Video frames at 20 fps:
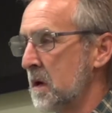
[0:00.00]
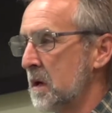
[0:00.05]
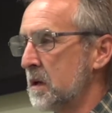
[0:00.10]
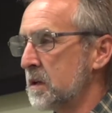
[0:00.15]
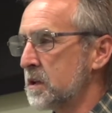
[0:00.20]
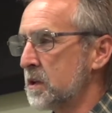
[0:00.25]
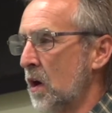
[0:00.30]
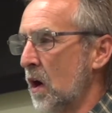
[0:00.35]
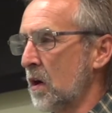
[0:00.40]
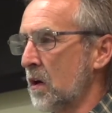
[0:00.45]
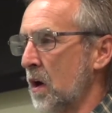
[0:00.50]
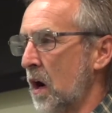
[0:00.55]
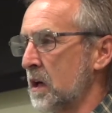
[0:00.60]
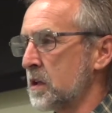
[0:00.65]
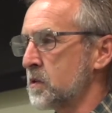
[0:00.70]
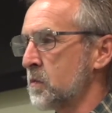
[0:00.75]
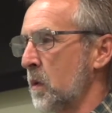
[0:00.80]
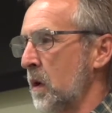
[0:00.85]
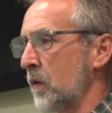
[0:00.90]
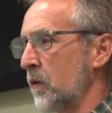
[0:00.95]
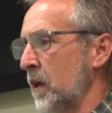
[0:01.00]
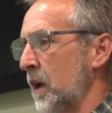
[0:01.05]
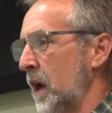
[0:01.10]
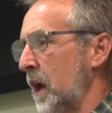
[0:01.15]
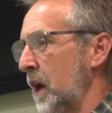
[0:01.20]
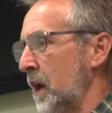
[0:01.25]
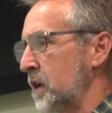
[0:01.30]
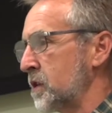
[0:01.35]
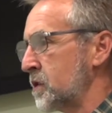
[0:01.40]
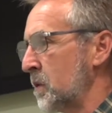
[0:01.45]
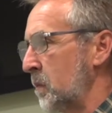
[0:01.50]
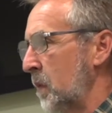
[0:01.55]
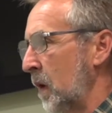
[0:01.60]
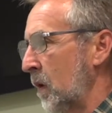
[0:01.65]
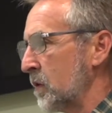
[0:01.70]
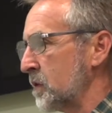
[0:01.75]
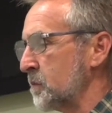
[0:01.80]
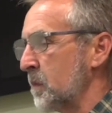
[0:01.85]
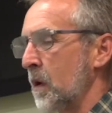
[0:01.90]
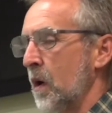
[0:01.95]
It's not God's will that any should
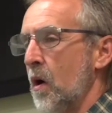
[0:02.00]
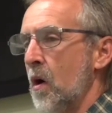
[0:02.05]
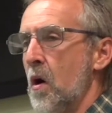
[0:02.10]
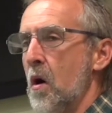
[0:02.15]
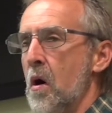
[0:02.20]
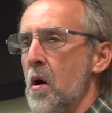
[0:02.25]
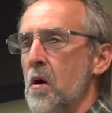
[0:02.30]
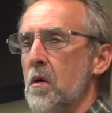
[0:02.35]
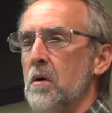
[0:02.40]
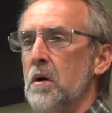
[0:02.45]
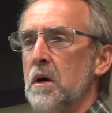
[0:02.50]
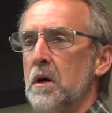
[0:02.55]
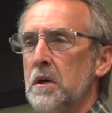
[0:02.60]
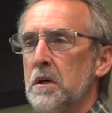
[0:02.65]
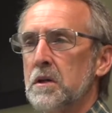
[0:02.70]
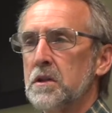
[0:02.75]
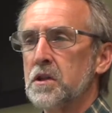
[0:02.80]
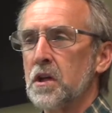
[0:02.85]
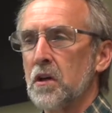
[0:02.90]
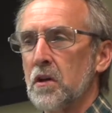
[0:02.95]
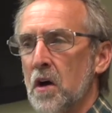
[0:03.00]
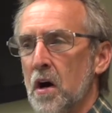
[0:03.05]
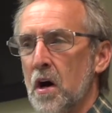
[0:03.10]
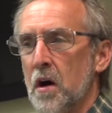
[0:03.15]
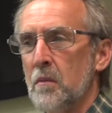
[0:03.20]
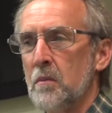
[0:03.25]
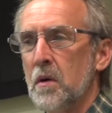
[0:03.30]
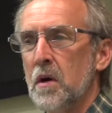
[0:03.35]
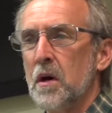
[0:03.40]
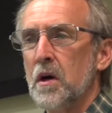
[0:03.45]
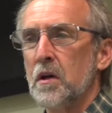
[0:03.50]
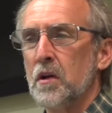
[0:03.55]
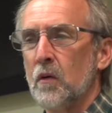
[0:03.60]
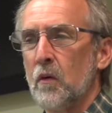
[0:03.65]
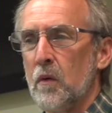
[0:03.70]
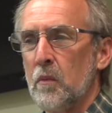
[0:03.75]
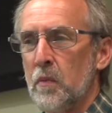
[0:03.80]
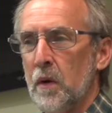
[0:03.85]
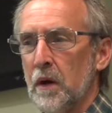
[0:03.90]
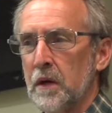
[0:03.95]
perish, but all should come to
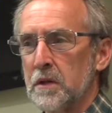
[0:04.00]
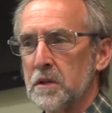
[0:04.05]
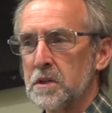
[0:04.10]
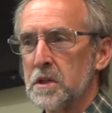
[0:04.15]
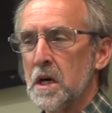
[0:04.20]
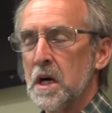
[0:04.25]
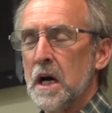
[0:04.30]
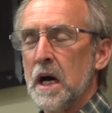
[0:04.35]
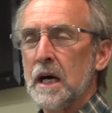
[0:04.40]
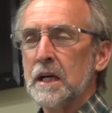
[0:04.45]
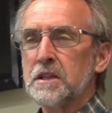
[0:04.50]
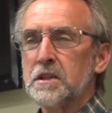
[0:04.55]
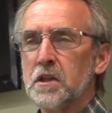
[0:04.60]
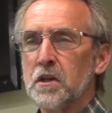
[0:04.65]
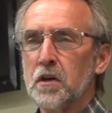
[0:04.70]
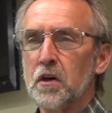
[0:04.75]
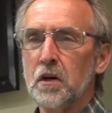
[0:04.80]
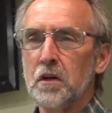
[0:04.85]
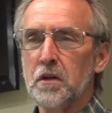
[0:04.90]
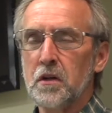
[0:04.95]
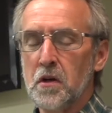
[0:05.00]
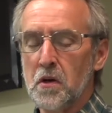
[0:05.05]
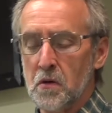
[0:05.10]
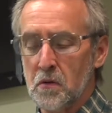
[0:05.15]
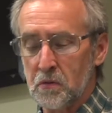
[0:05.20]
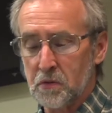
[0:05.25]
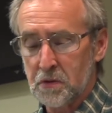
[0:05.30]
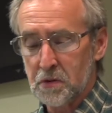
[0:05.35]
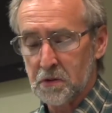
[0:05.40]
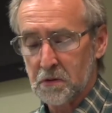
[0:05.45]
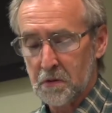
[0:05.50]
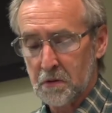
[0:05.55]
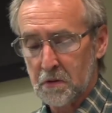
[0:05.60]
repentance. That's the good news.